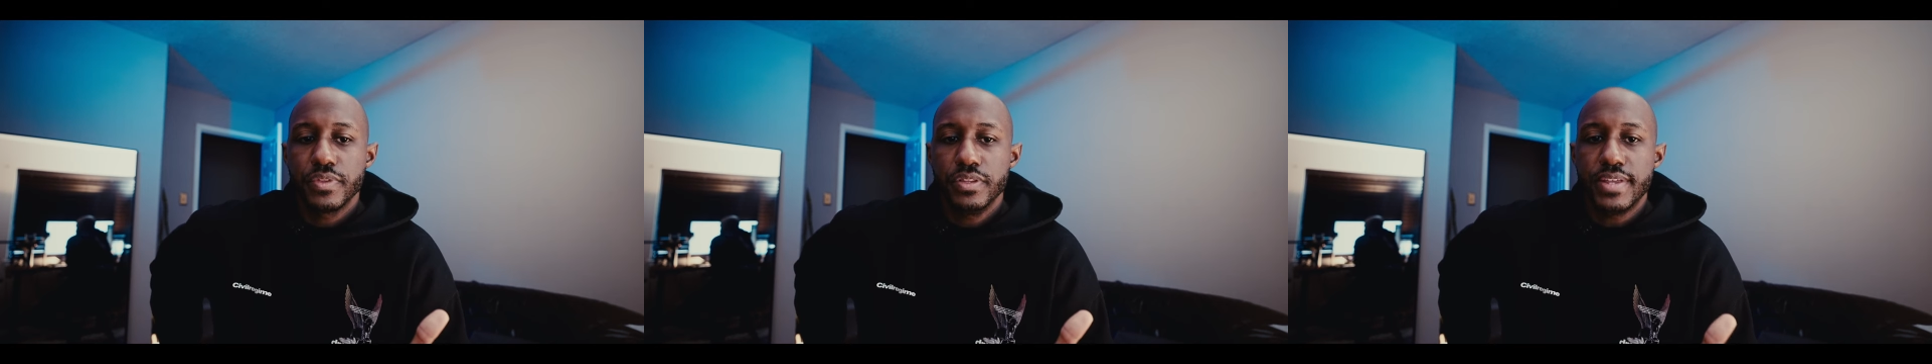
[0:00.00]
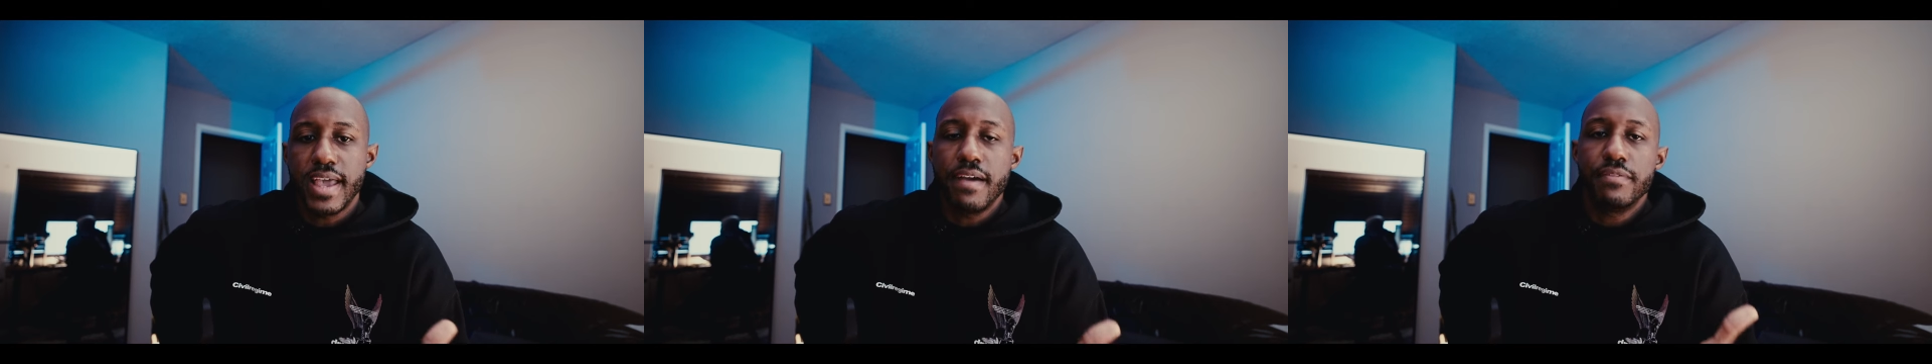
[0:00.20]

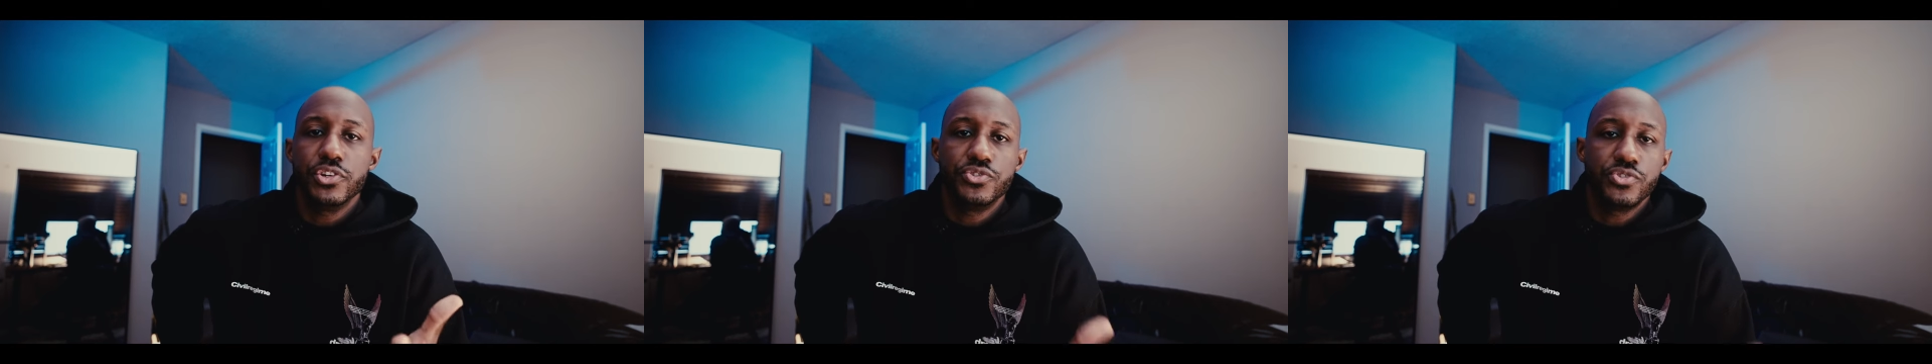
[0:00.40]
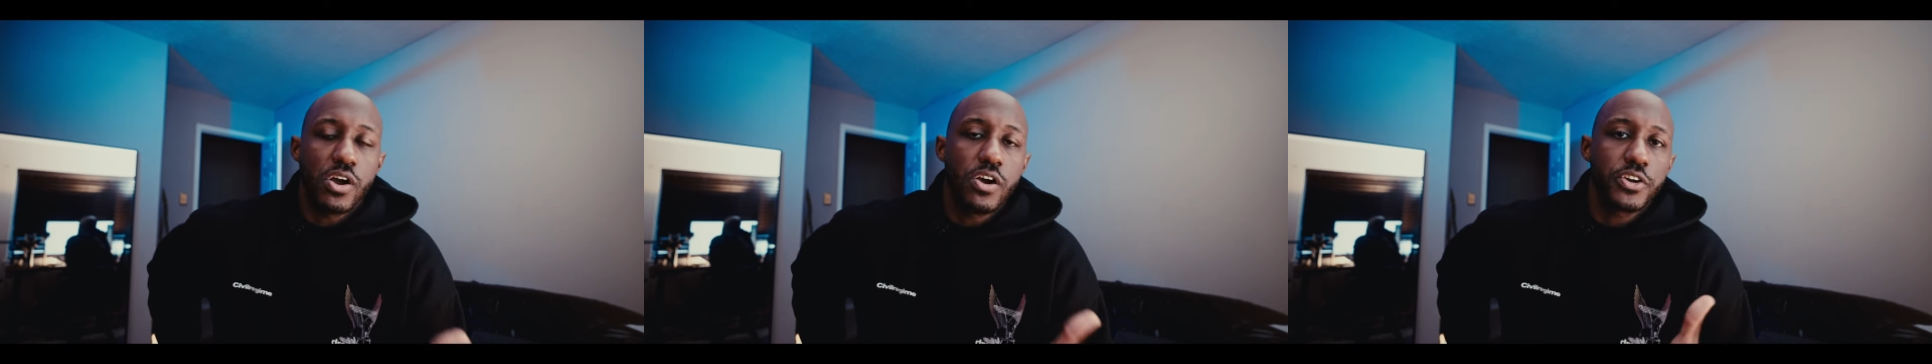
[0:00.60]
to have a
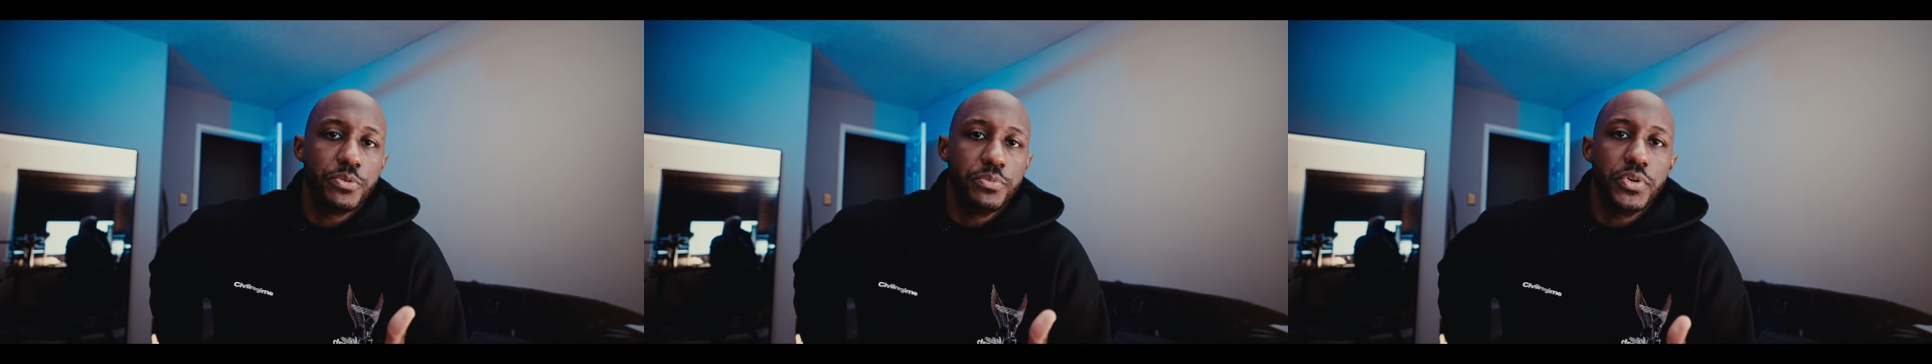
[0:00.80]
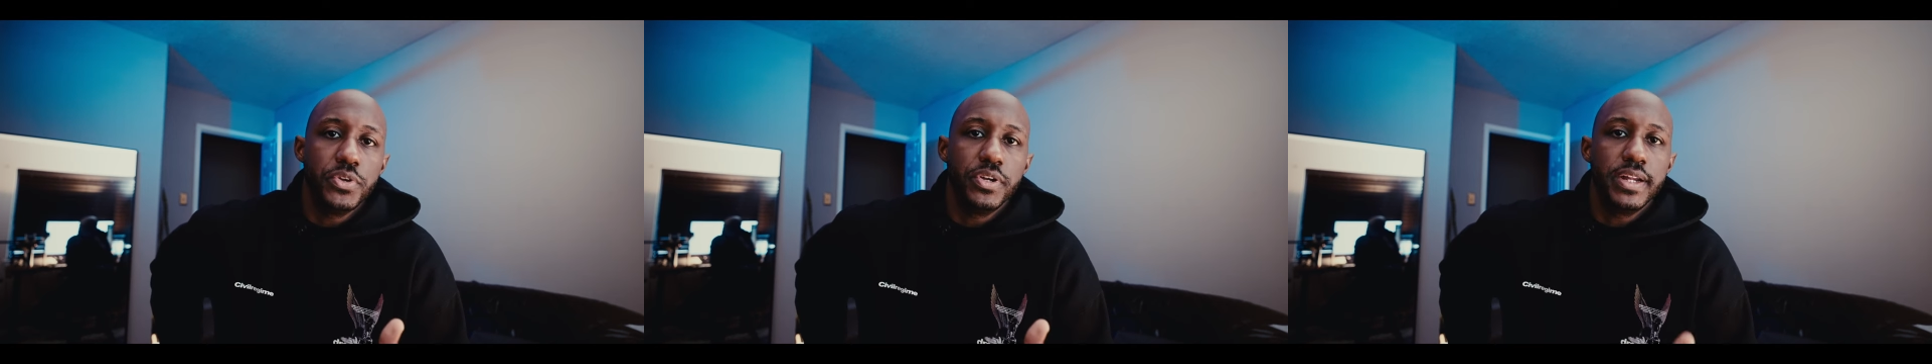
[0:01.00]
strong
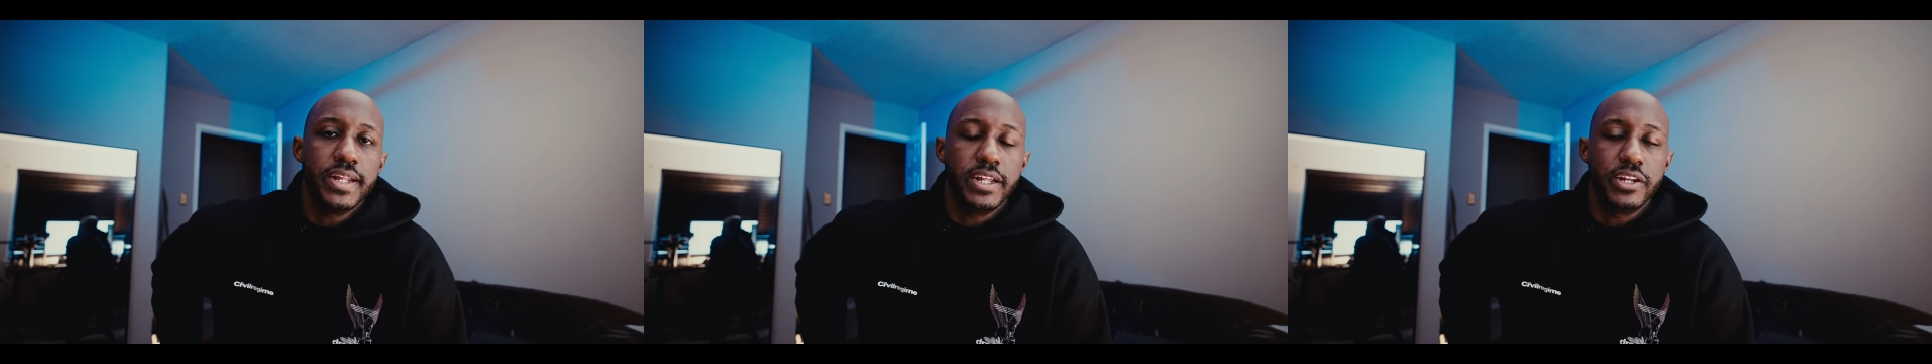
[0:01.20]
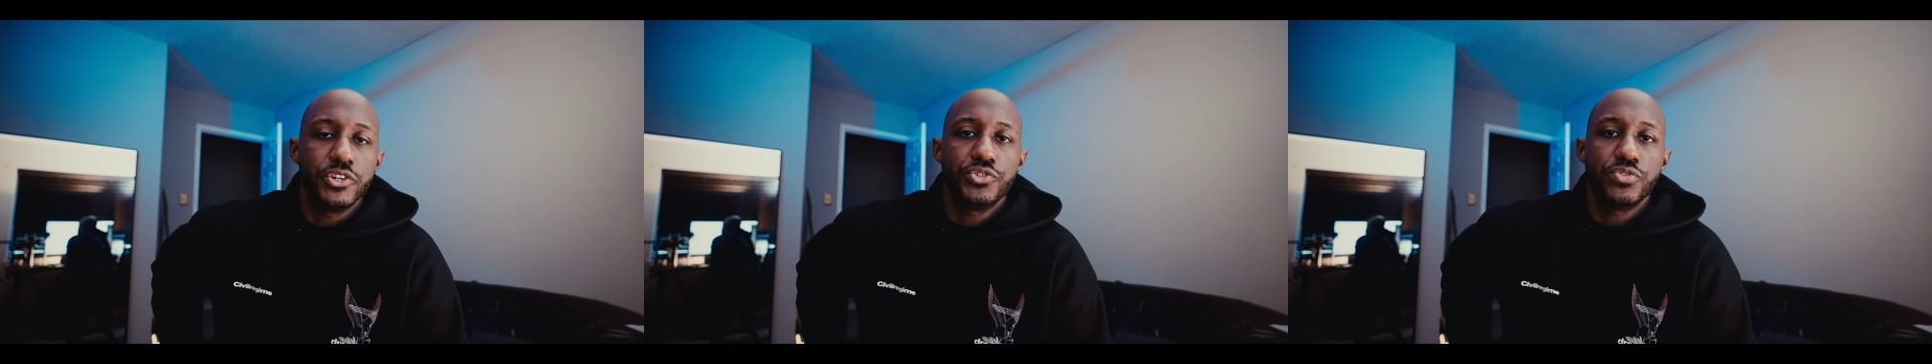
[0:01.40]
community
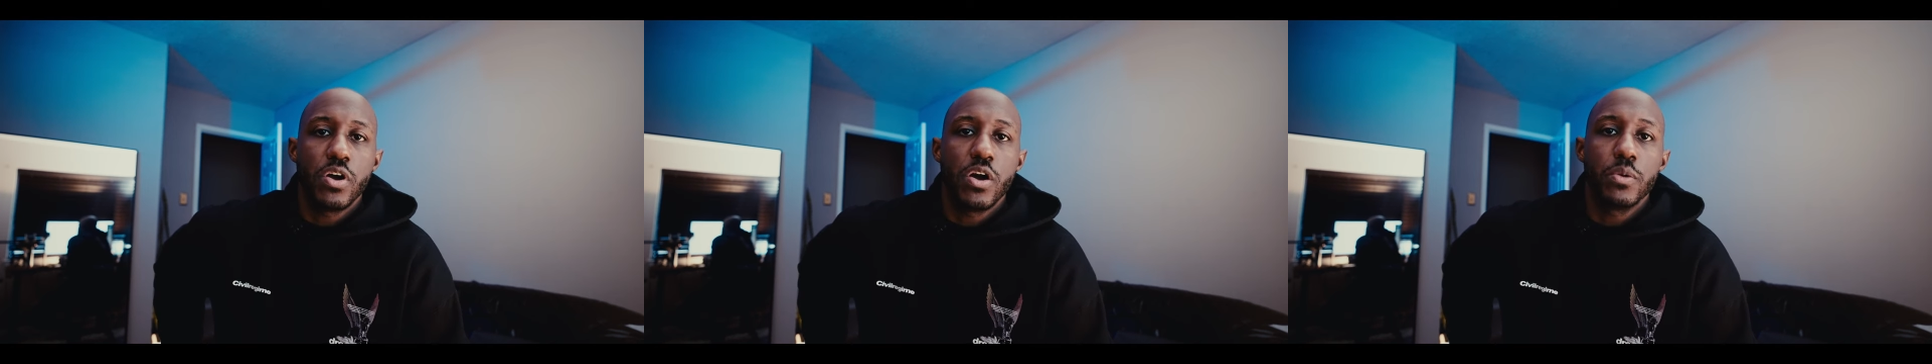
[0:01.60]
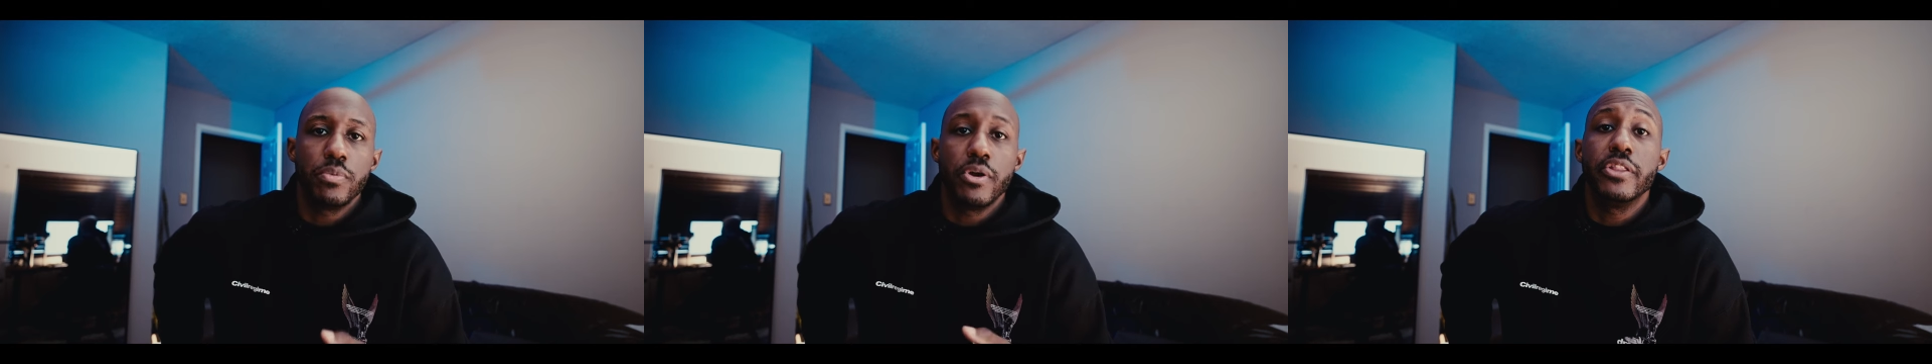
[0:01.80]
and a
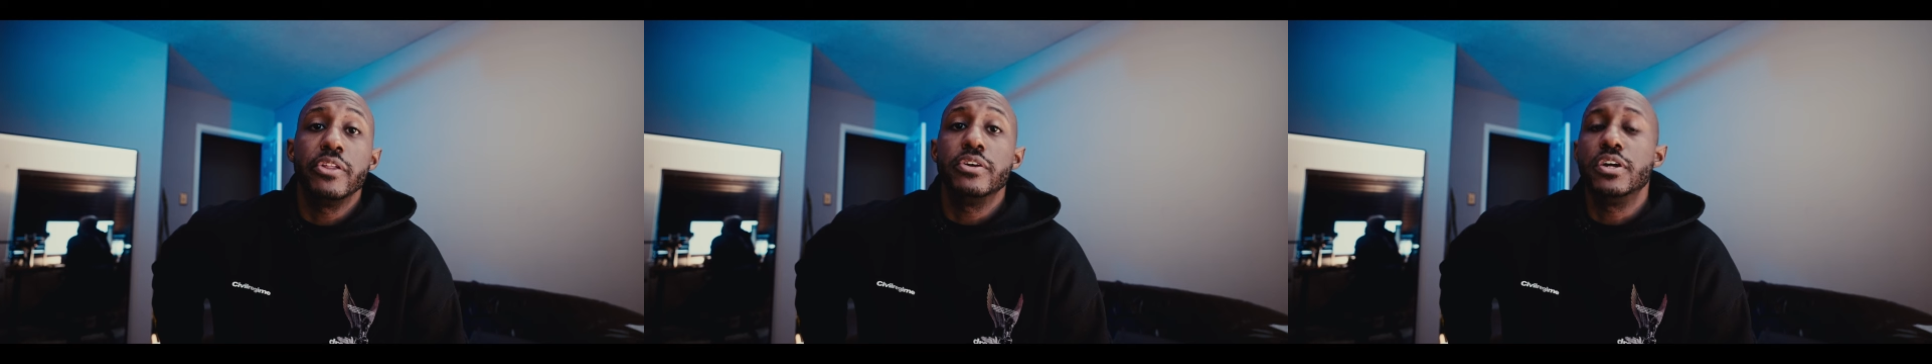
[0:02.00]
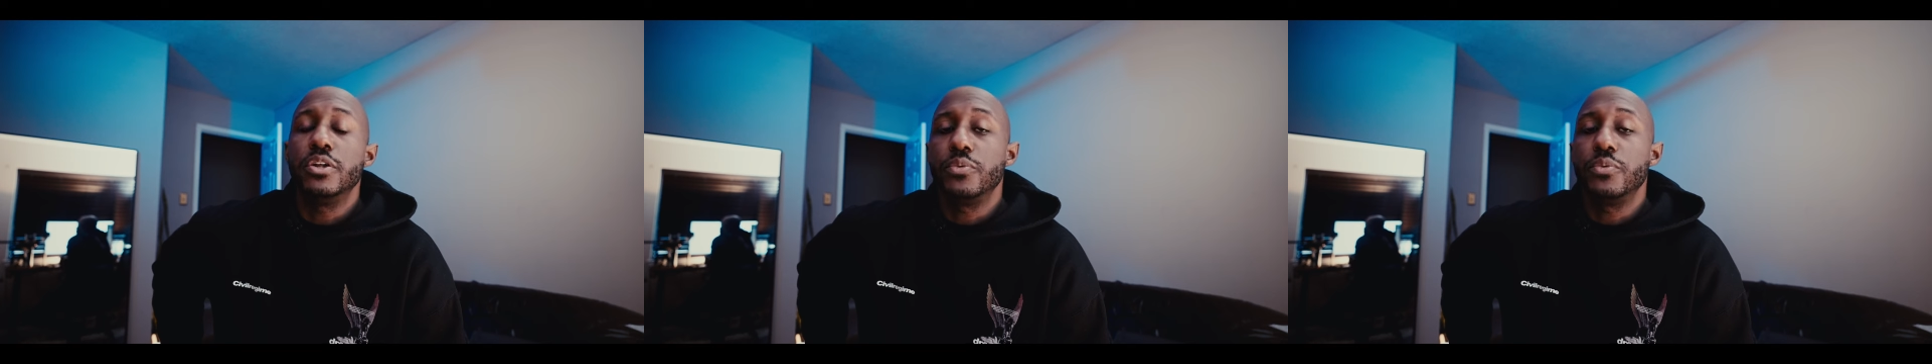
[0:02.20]
strong brotherhood,